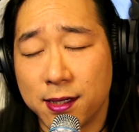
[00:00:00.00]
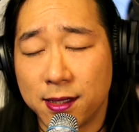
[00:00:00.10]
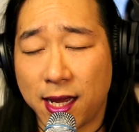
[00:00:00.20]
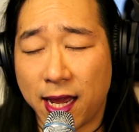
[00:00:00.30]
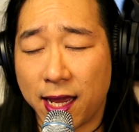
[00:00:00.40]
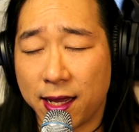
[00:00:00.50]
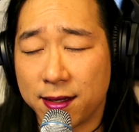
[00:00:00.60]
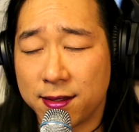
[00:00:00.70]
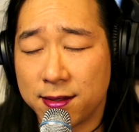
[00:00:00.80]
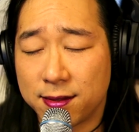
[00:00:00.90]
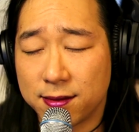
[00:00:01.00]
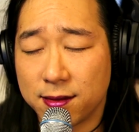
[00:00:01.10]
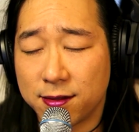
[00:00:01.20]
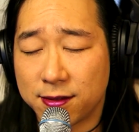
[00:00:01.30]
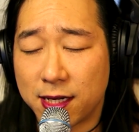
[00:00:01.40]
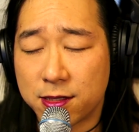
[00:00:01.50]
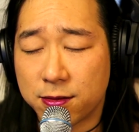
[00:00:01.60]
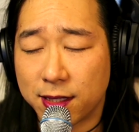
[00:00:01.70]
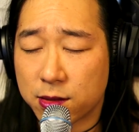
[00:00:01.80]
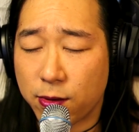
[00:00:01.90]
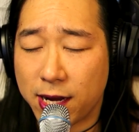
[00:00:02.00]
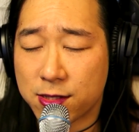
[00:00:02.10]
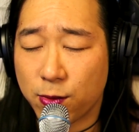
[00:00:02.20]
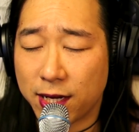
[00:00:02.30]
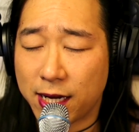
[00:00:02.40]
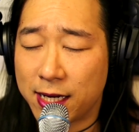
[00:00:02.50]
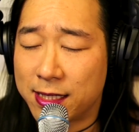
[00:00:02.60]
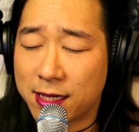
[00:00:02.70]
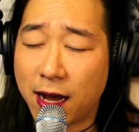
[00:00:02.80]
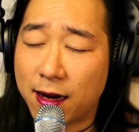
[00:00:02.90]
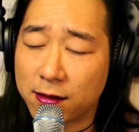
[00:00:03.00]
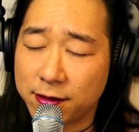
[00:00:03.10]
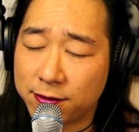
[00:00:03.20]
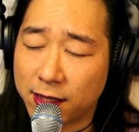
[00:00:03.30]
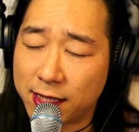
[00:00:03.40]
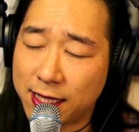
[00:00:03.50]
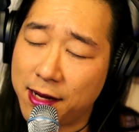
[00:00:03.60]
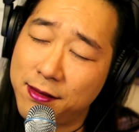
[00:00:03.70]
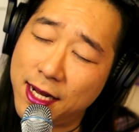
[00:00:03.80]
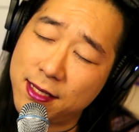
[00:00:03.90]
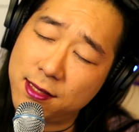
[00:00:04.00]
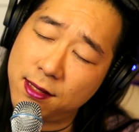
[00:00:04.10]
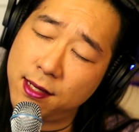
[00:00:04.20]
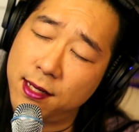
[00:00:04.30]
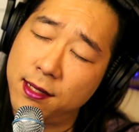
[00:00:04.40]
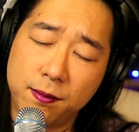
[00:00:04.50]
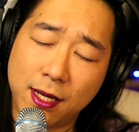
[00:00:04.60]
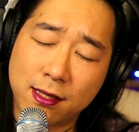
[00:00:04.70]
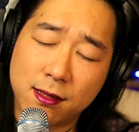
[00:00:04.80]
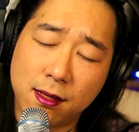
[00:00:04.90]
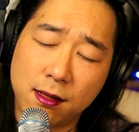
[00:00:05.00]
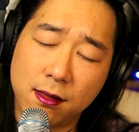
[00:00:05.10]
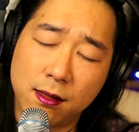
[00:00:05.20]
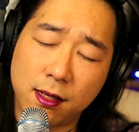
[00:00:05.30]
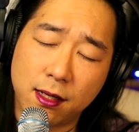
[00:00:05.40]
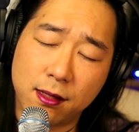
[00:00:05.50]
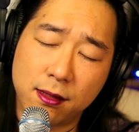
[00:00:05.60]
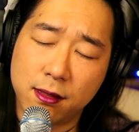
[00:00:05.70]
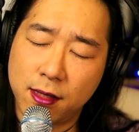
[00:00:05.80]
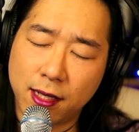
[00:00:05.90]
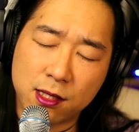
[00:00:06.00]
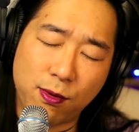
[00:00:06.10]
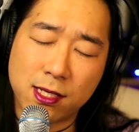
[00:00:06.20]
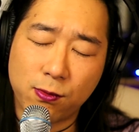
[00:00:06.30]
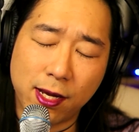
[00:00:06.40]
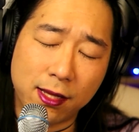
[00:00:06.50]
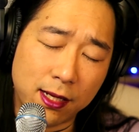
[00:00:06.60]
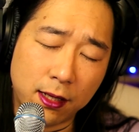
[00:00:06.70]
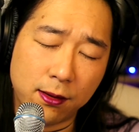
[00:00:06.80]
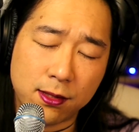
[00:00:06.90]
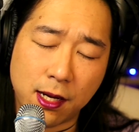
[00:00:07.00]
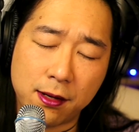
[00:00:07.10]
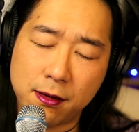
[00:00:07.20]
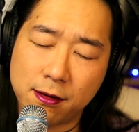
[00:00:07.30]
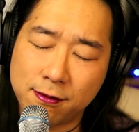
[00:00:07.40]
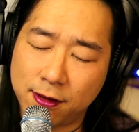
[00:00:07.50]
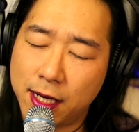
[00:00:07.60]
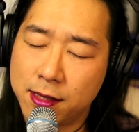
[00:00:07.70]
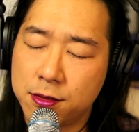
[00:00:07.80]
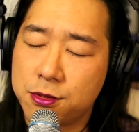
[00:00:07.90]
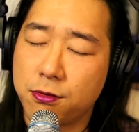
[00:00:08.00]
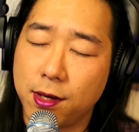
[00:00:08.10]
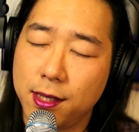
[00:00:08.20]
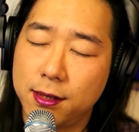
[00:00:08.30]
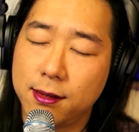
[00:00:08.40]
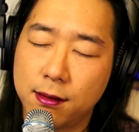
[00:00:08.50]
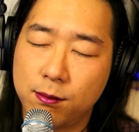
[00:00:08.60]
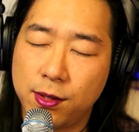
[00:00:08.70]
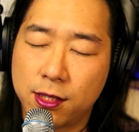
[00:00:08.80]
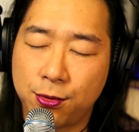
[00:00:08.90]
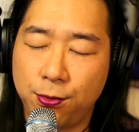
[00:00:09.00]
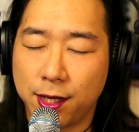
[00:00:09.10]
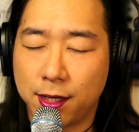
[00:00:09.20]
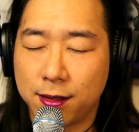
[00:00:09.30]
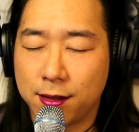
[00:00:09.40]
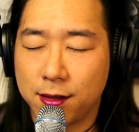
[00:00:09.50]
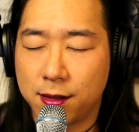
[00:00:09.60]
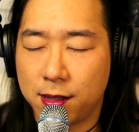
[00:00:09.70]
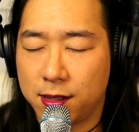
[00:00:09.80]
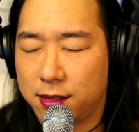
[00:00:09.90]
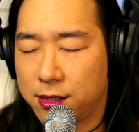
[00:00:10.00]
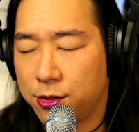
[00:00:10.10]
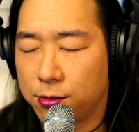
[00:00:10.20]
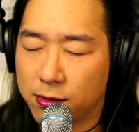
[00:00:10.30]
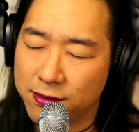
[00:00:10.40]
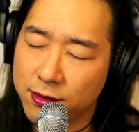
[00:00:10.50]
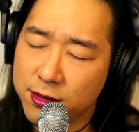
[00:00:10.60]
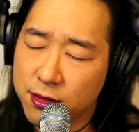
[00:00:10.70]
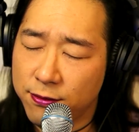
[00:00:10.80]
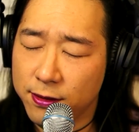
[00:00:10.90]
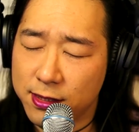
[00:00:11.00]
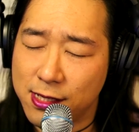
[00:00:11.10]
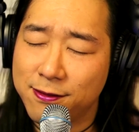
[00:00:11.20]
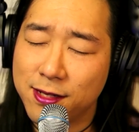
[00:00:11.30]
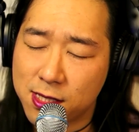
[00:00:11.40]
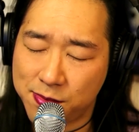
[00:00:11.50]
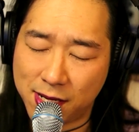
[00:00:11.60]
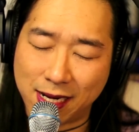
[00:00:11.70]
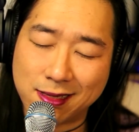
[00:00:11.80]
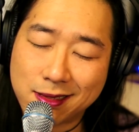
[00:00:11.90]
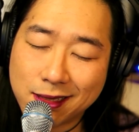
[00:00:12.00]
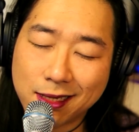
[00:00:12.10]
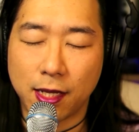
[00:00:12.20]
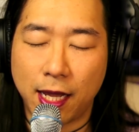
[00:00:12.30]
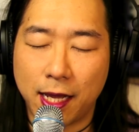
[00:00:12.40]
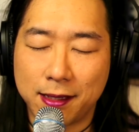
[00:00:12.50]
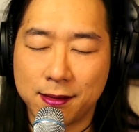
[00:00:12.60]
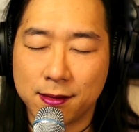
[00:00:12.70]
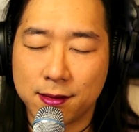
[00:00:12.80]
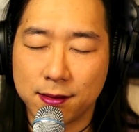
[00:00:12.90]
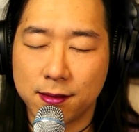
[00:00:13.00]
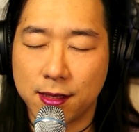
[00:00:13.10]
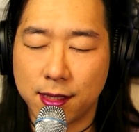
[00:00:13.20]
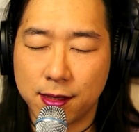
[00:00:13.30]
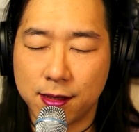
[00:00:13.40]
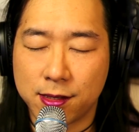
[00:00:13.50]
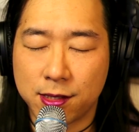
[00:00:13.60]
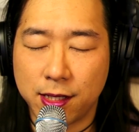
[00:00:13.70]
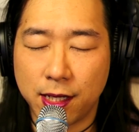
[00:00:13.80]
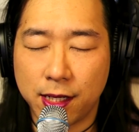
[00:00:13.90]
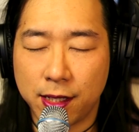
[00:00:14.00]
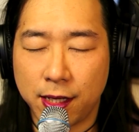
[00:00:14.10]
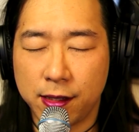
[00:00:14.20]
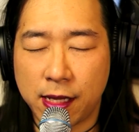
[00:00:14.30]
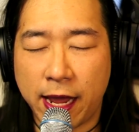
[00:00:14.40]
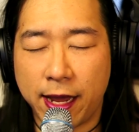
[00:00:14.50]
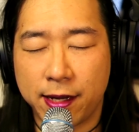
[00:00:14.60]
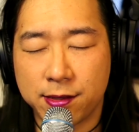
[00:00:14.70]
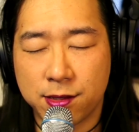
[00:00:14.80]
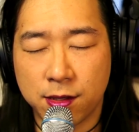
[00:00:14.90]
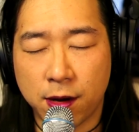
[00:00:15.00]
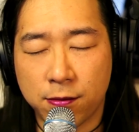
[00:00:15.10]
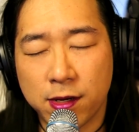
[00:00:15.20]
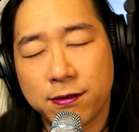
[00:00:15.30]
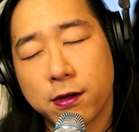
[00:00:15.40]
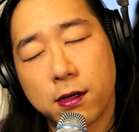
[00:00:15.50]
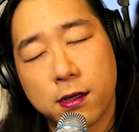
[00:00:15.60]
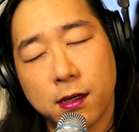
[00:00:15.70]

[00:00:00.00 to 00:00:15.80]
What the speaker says: and the Vine Street Expressway got entirely flooded out. That's the expressway that goes under Vine Street between the two rivers. Philadelphia is a peninsula, and the city has a river